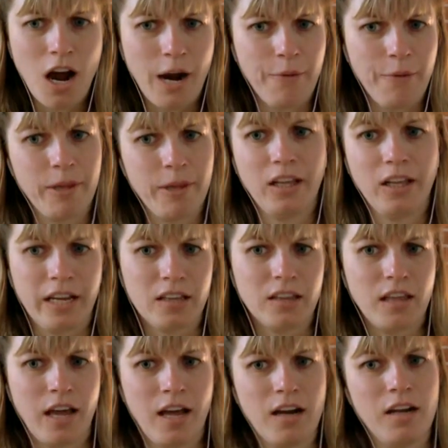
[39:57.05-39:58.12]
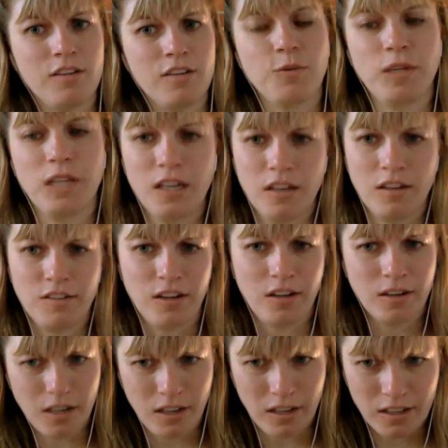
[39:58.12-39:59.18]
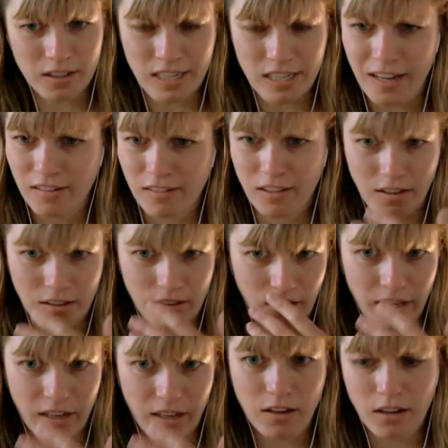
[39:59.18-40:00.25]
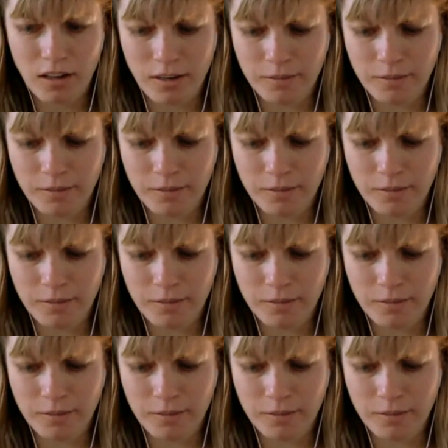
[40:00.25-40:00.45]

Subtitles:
I really like that. It's really easy. It contains things like